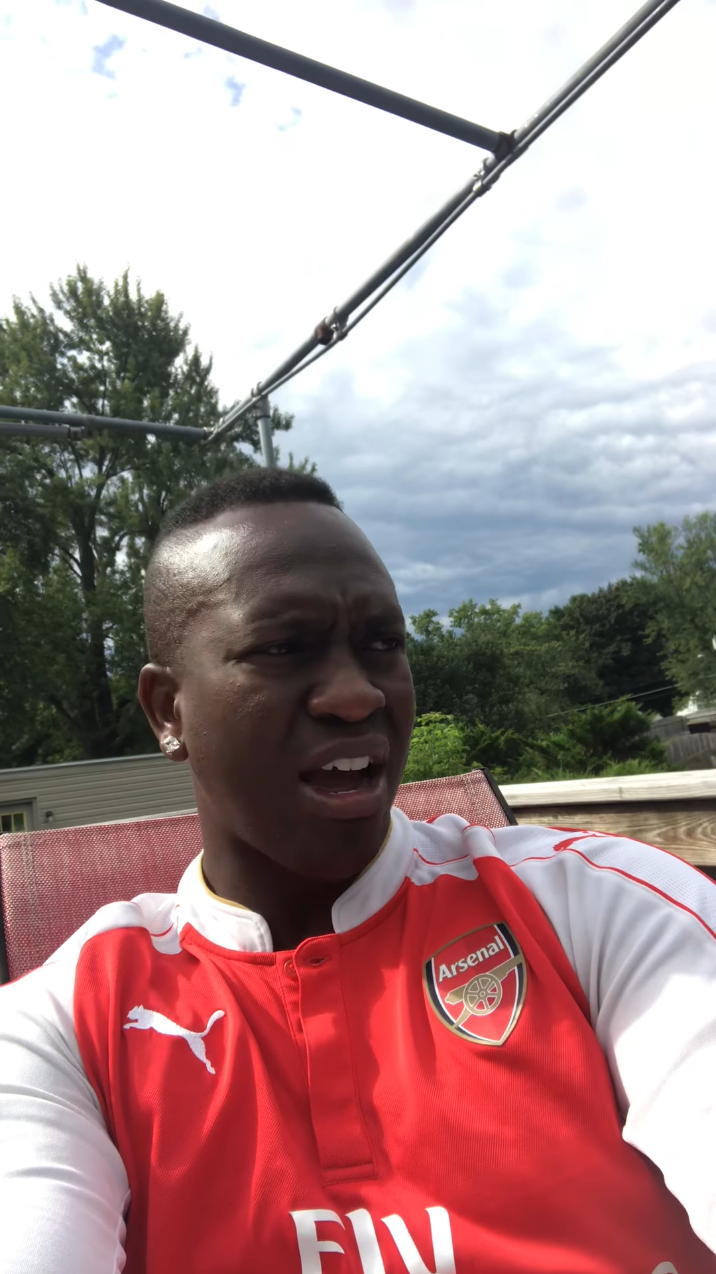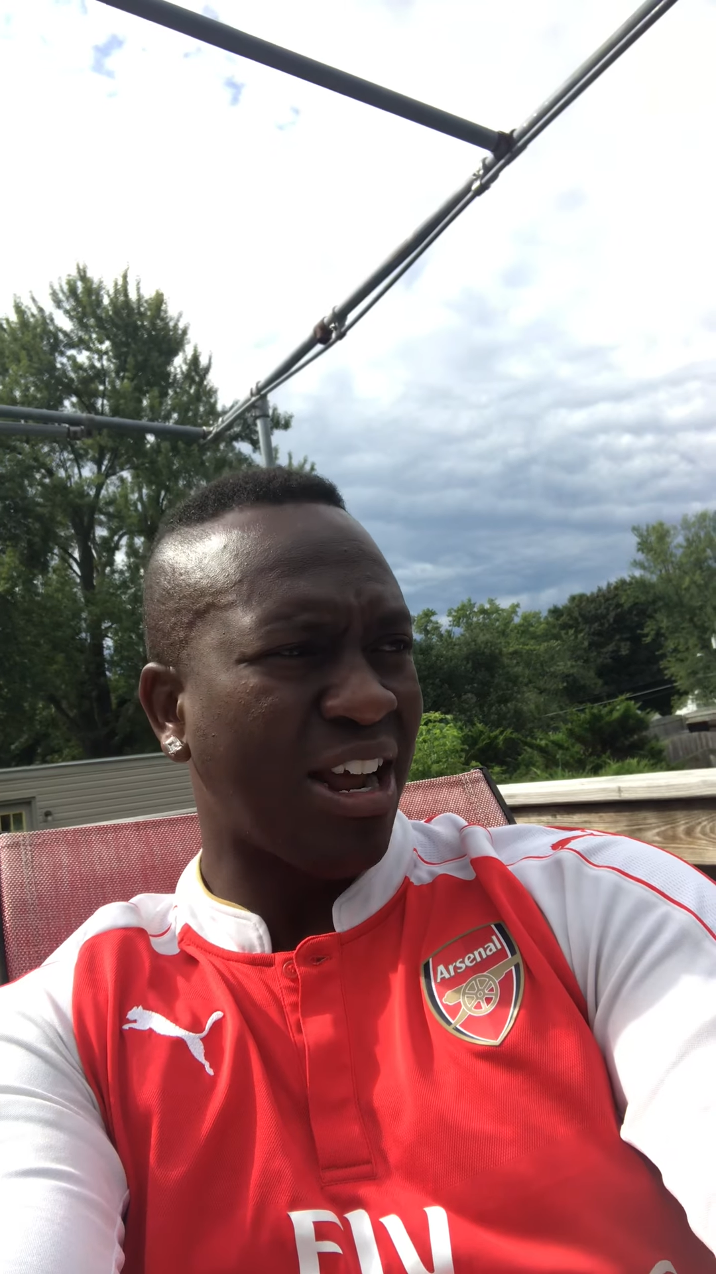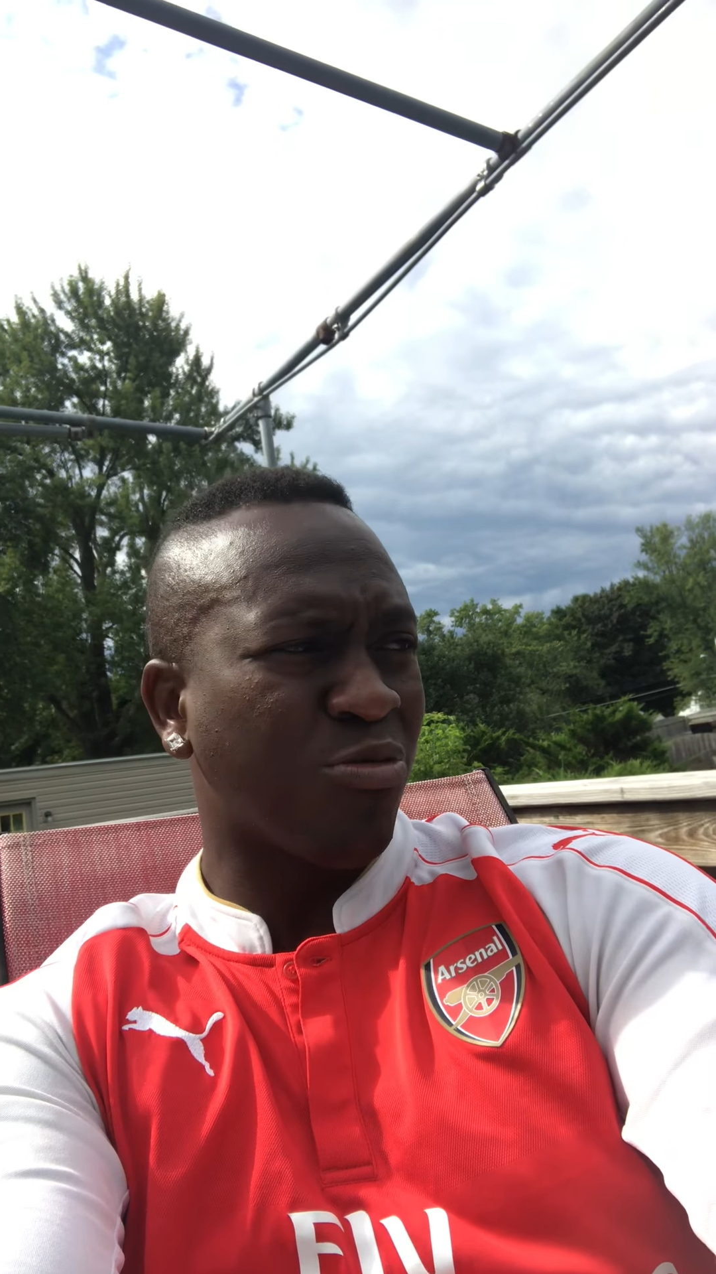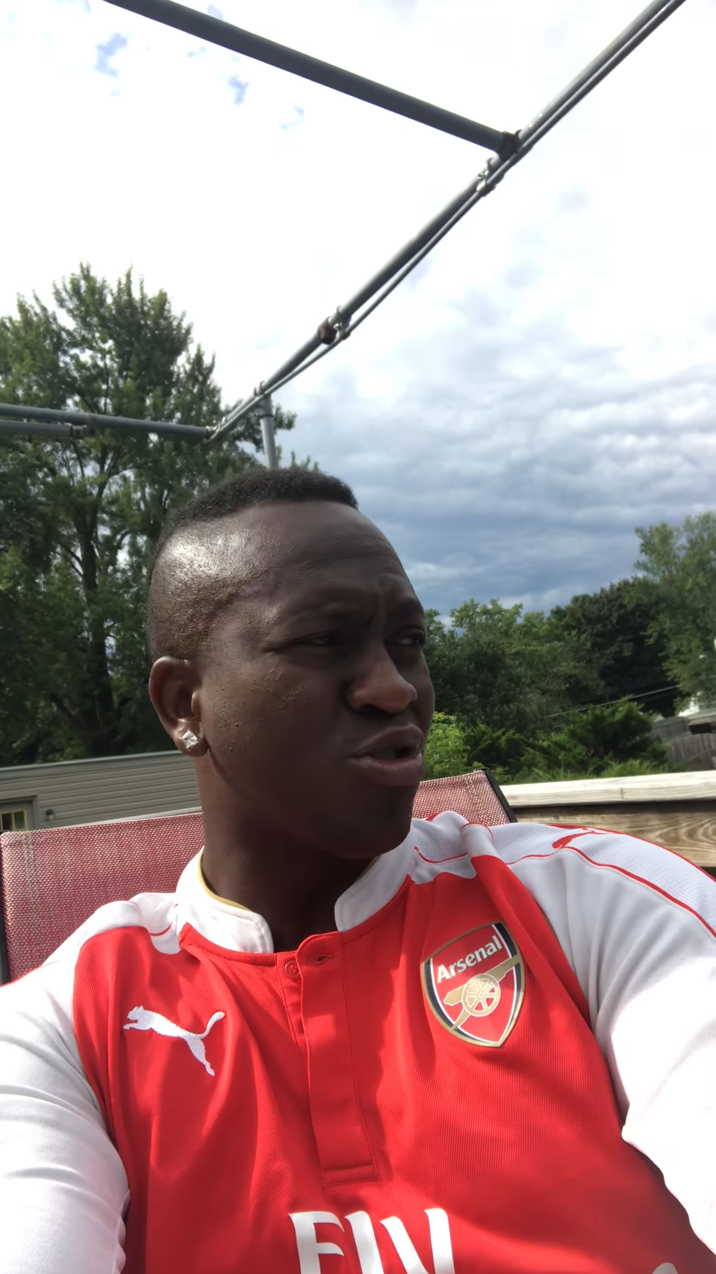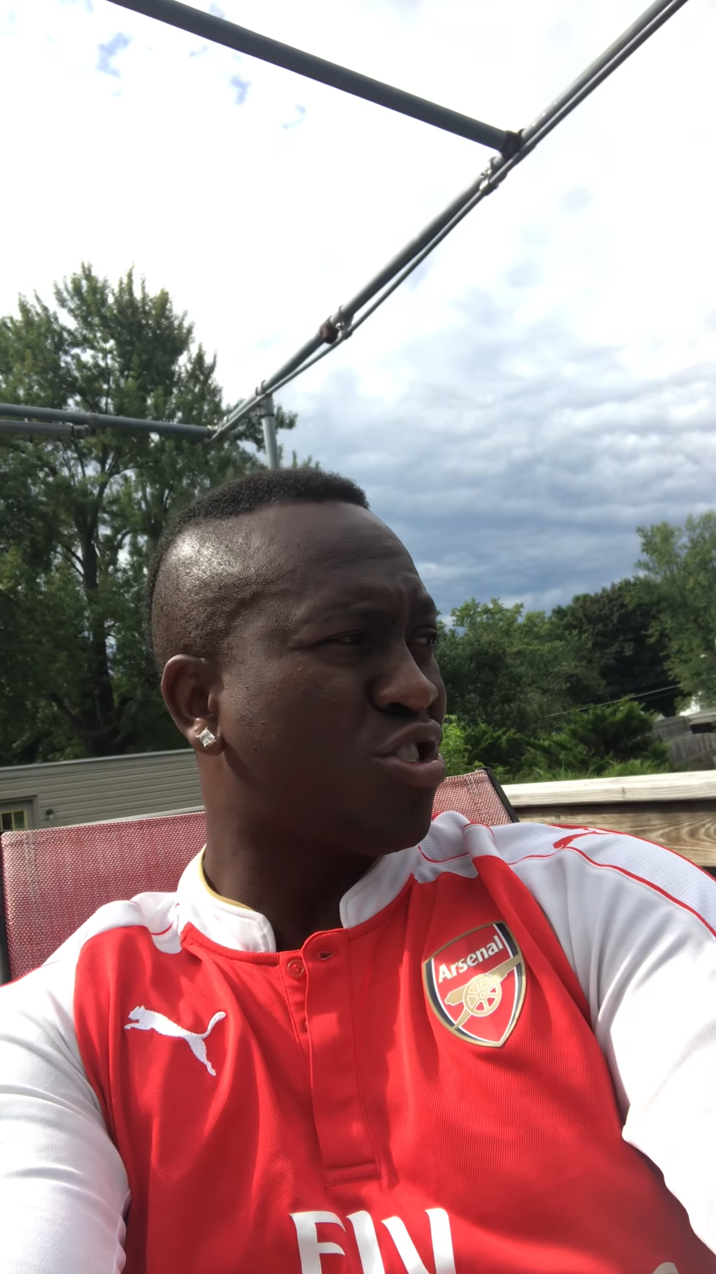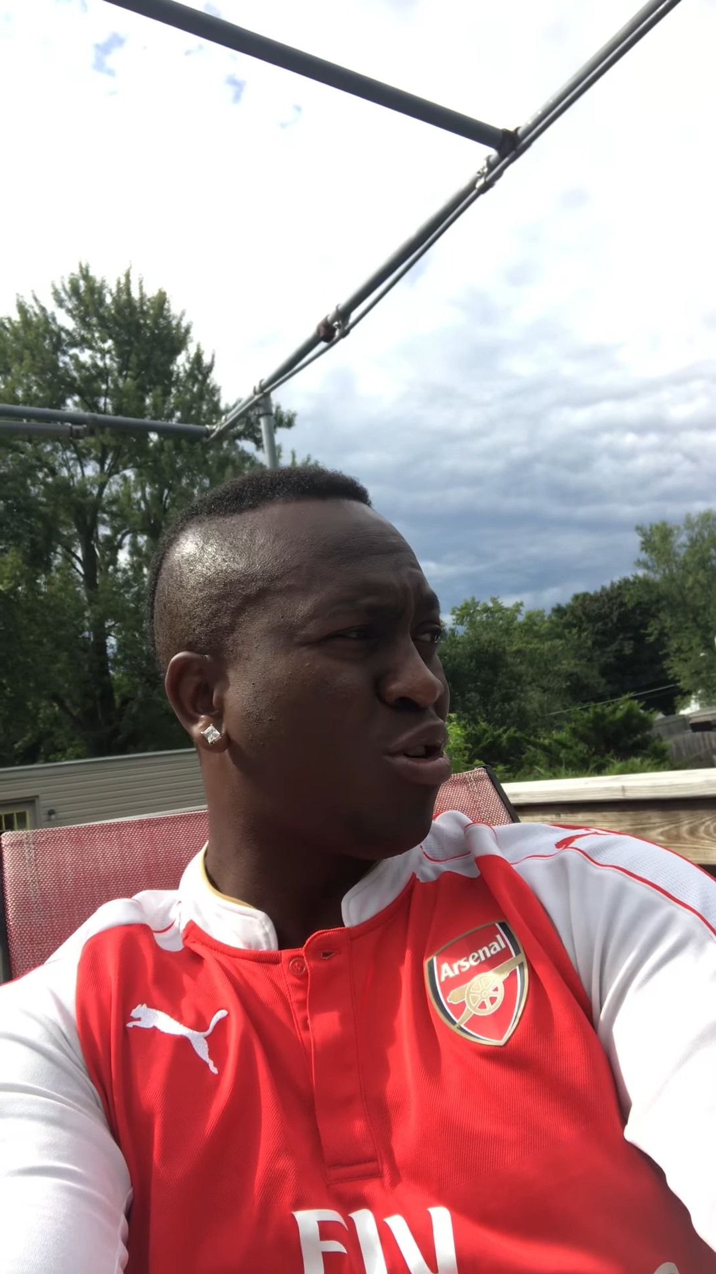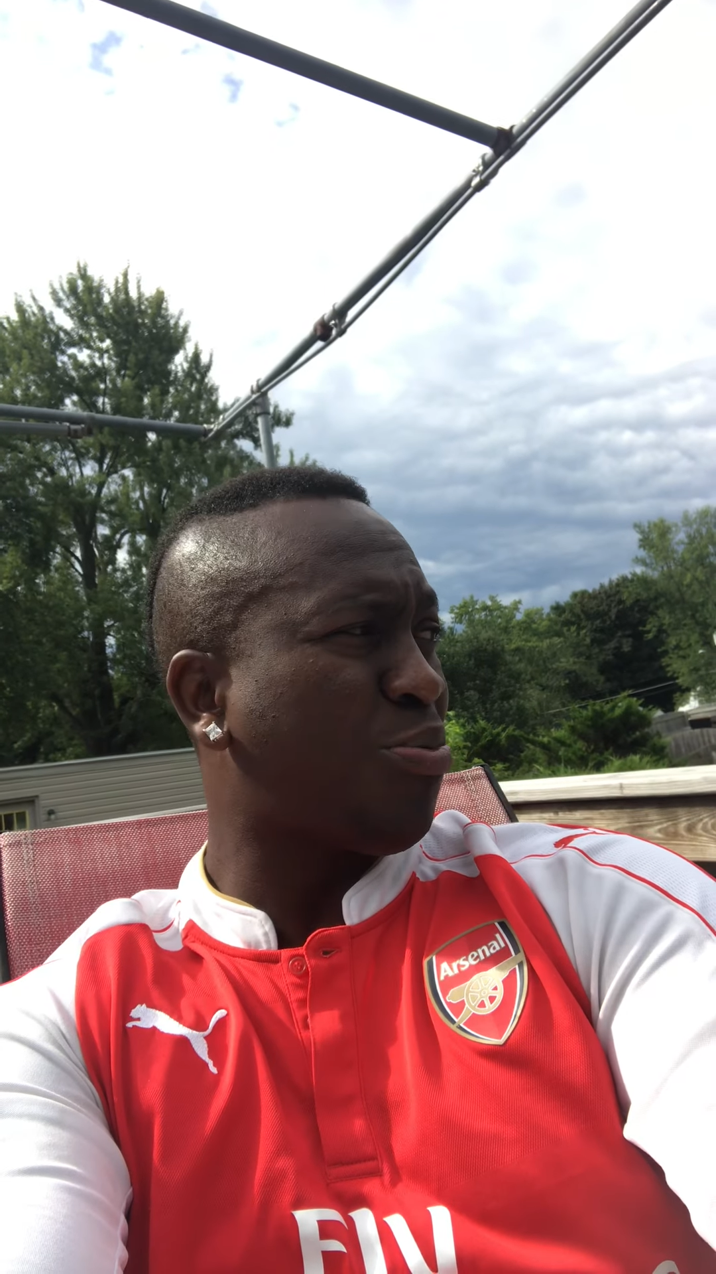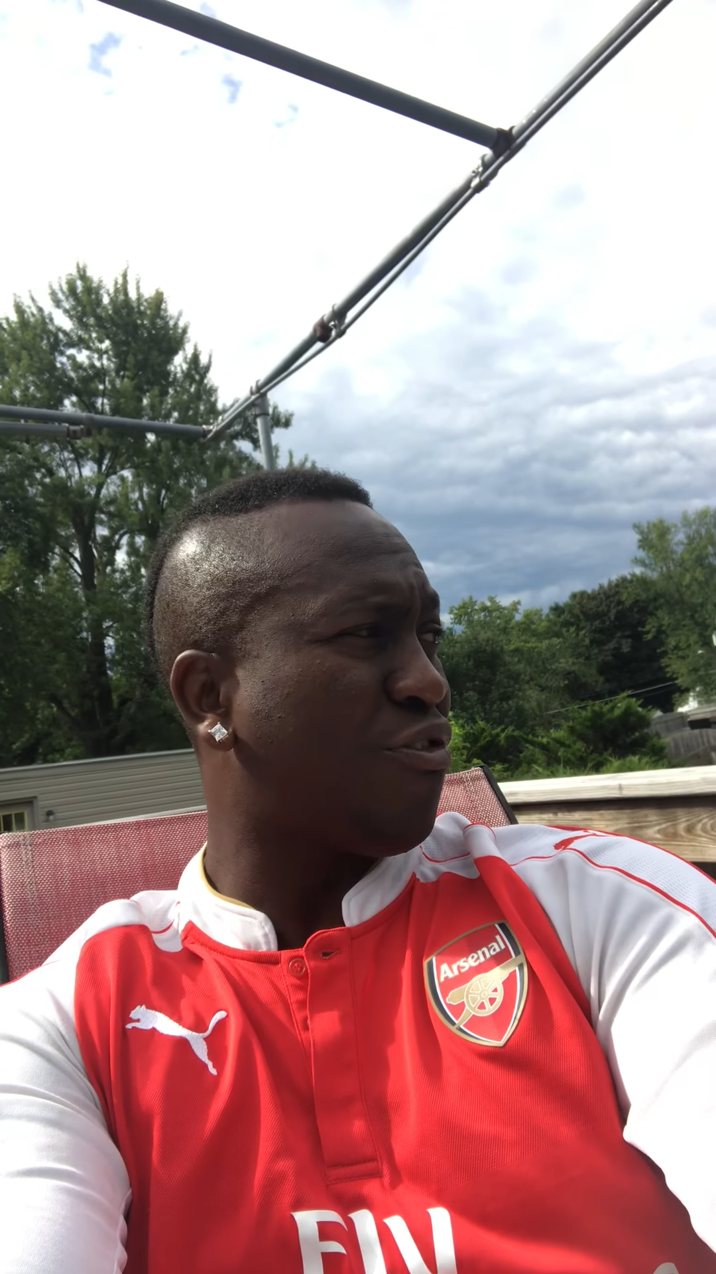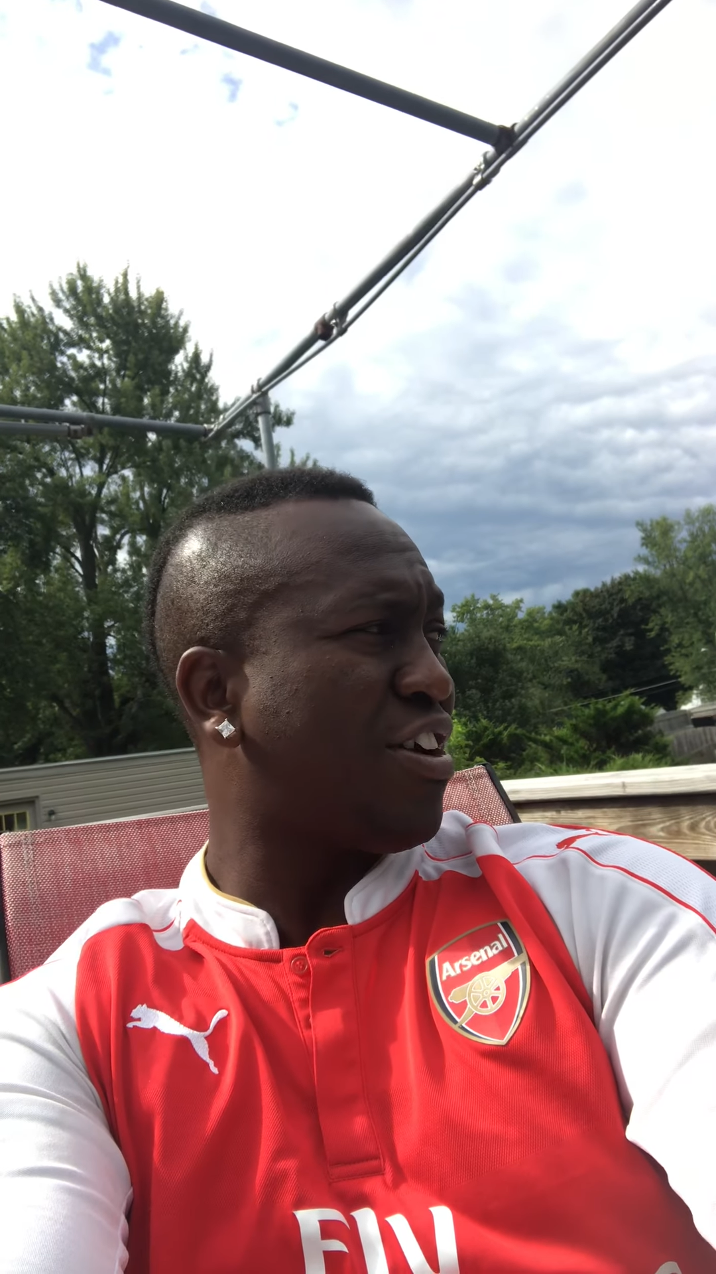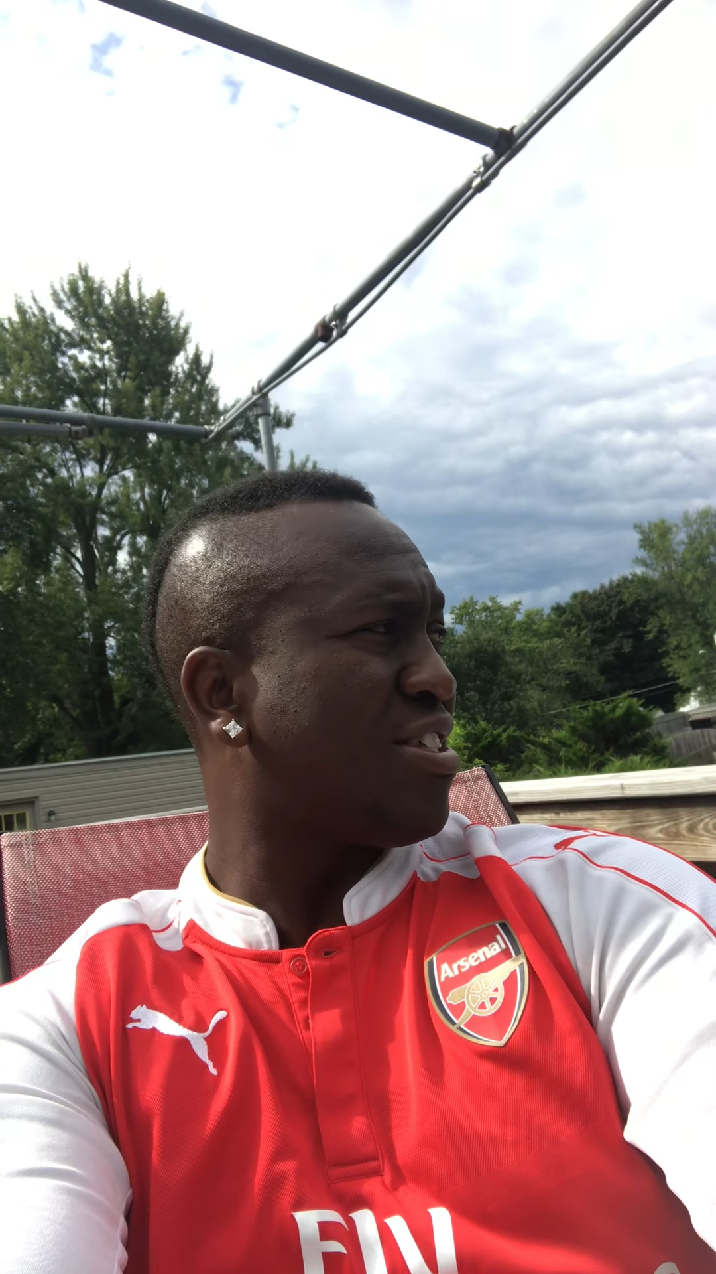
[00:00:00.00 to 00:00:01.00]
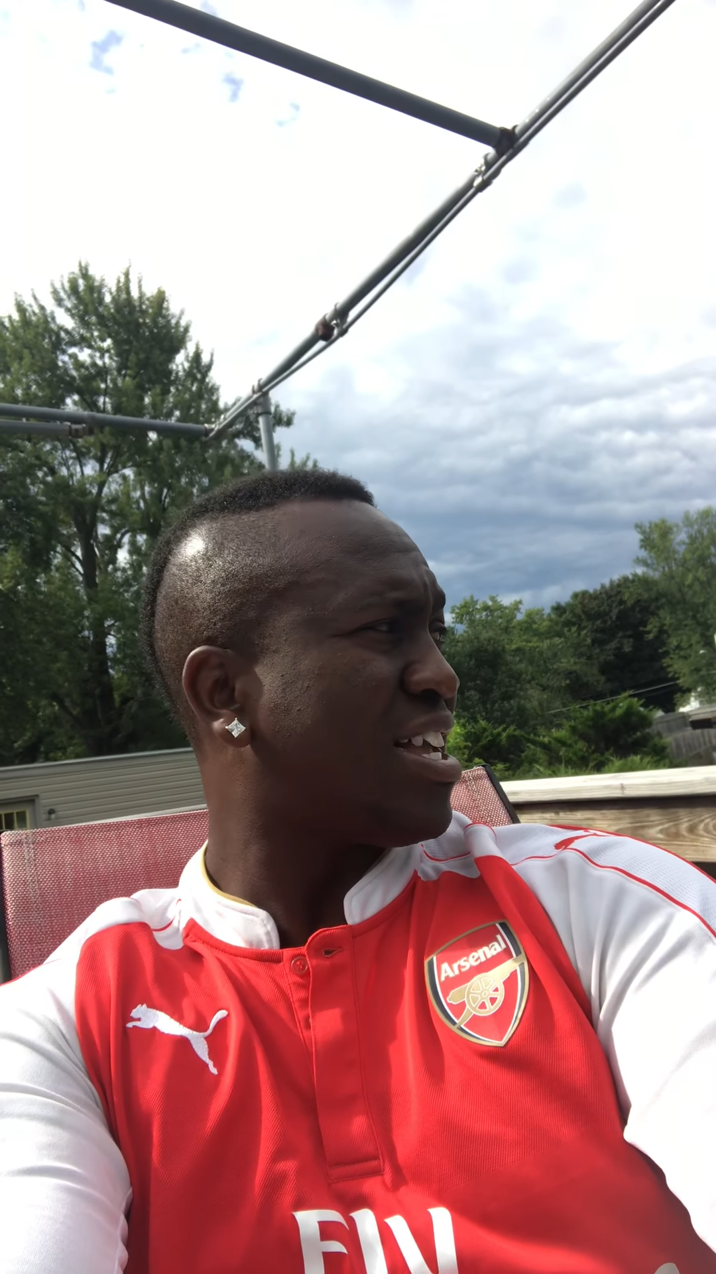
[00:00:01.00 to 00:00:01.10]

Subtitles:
And we'll still prevail.